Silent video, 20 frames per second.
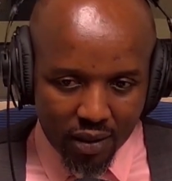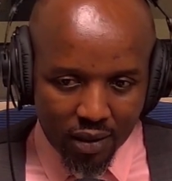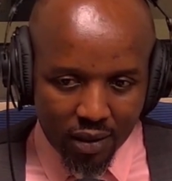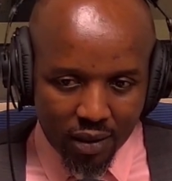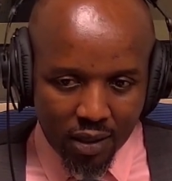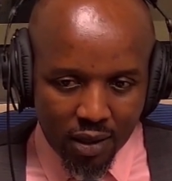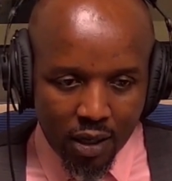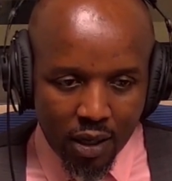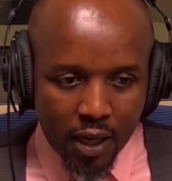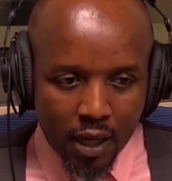
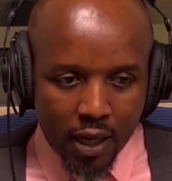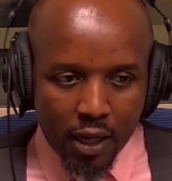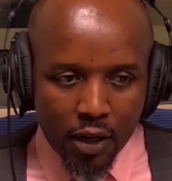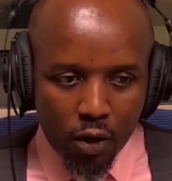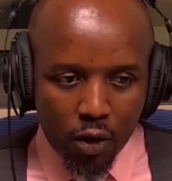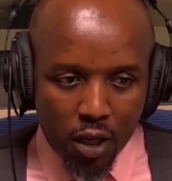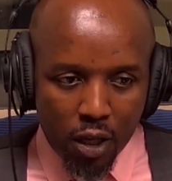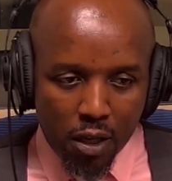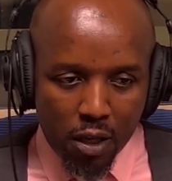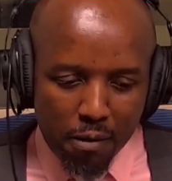
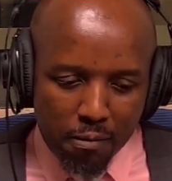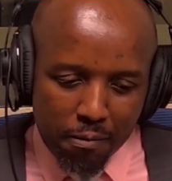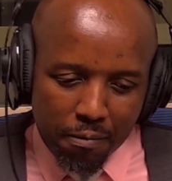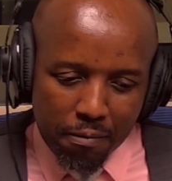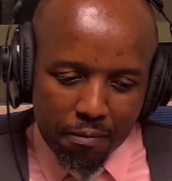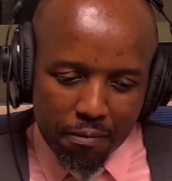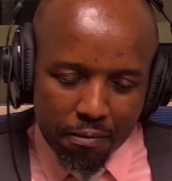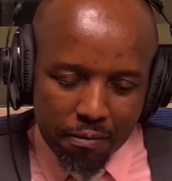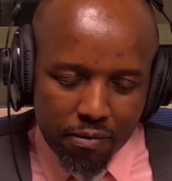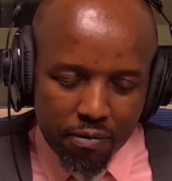Now,
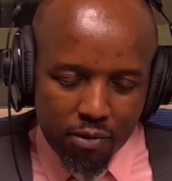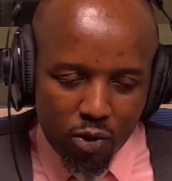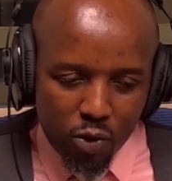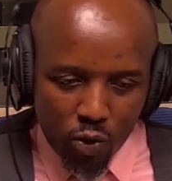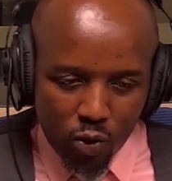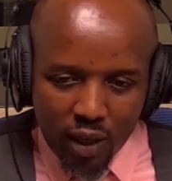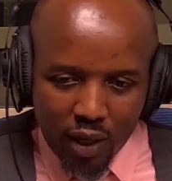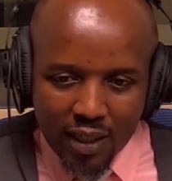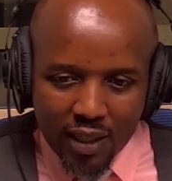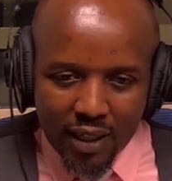if you do
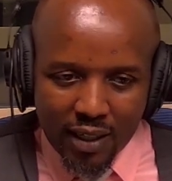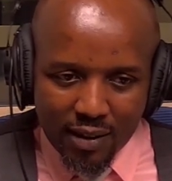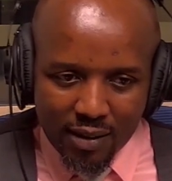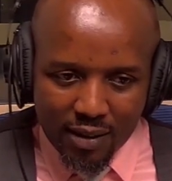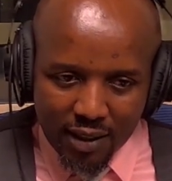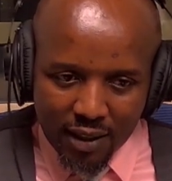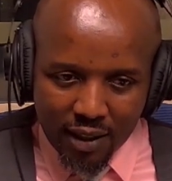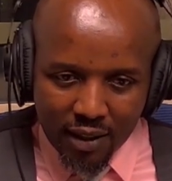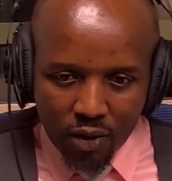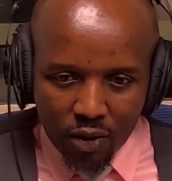that and
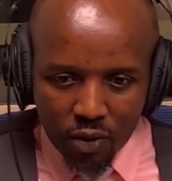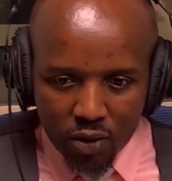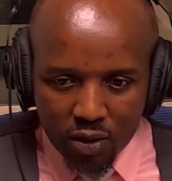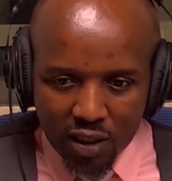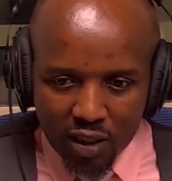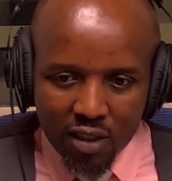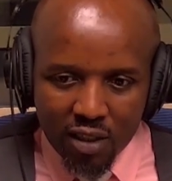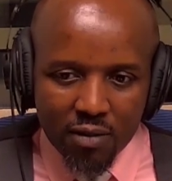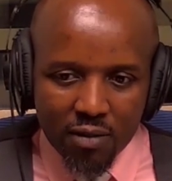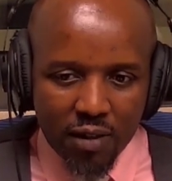still you're not
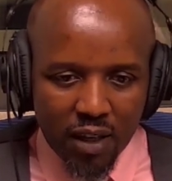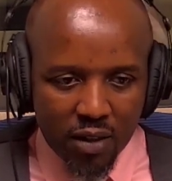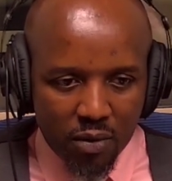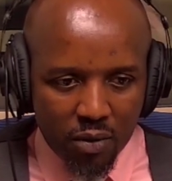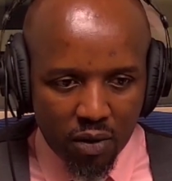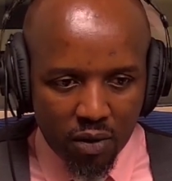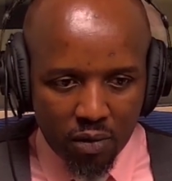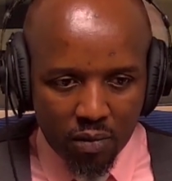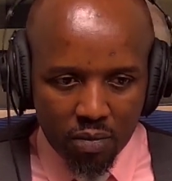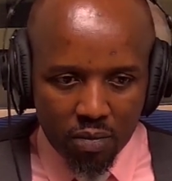satisfied
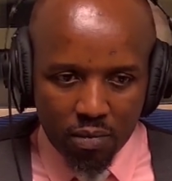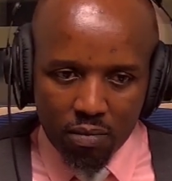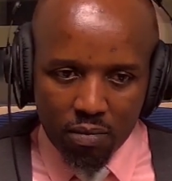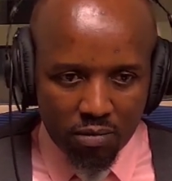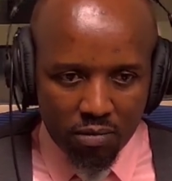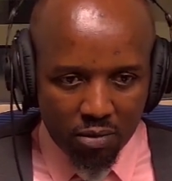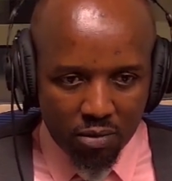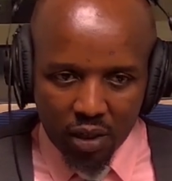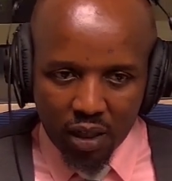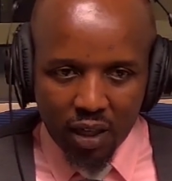with,
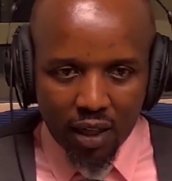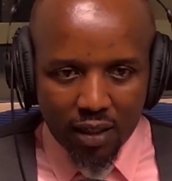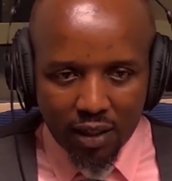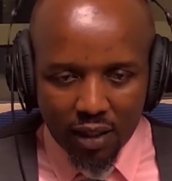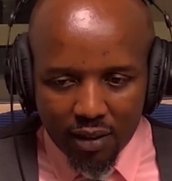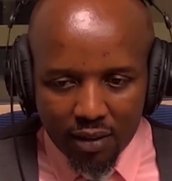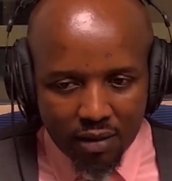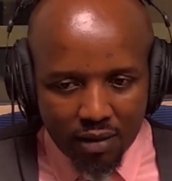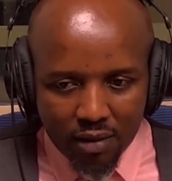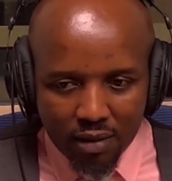well, at
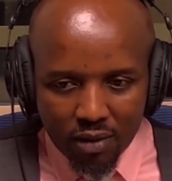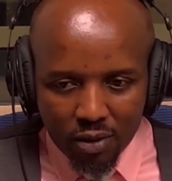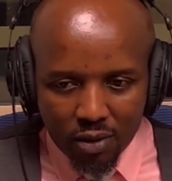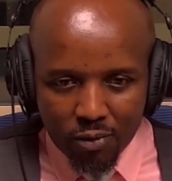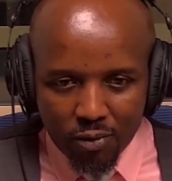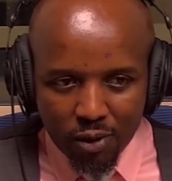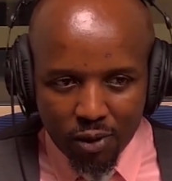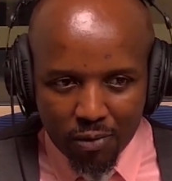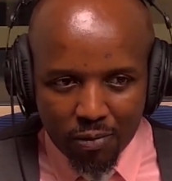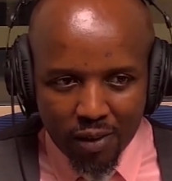least not
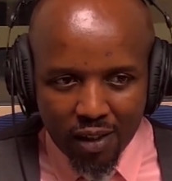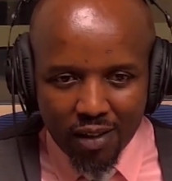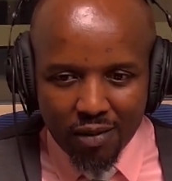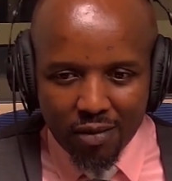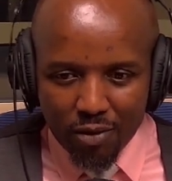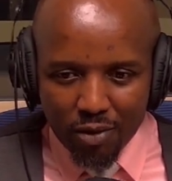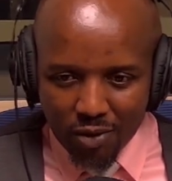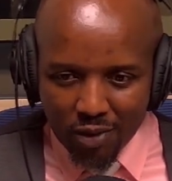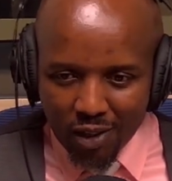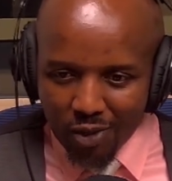for refund,
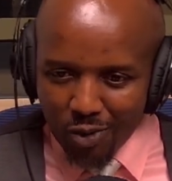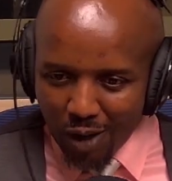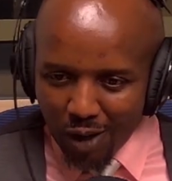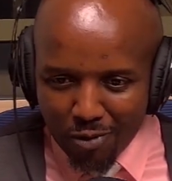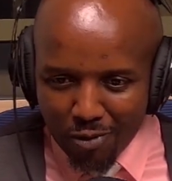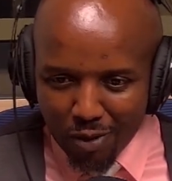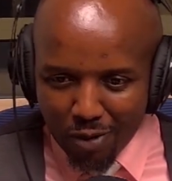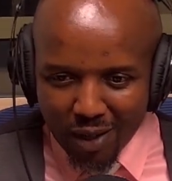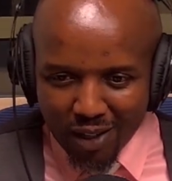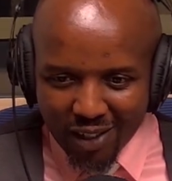that you have
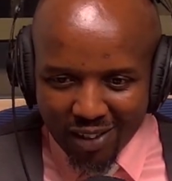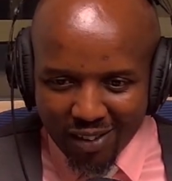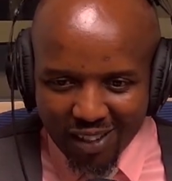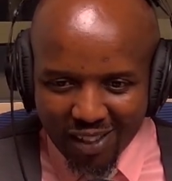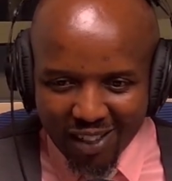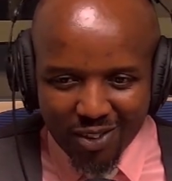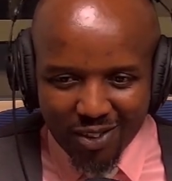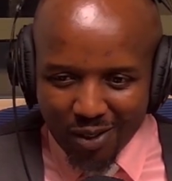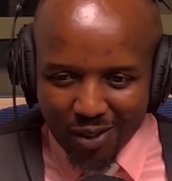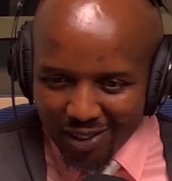your money,
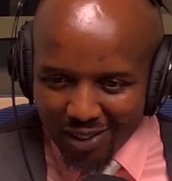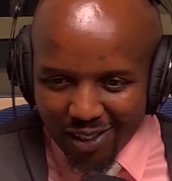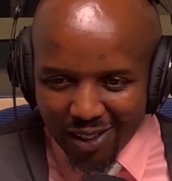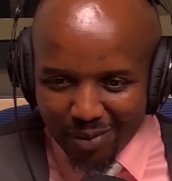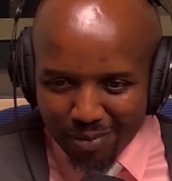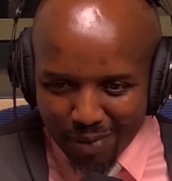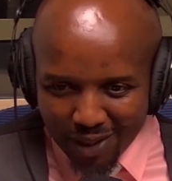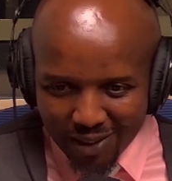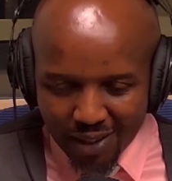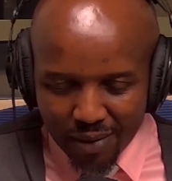right? You can
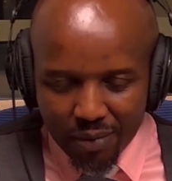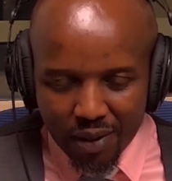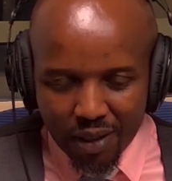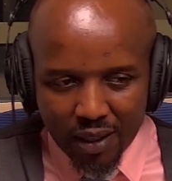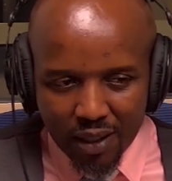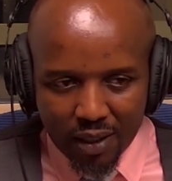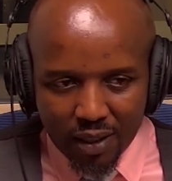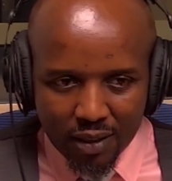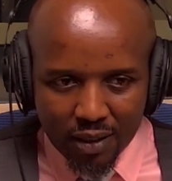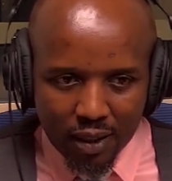still buy something else.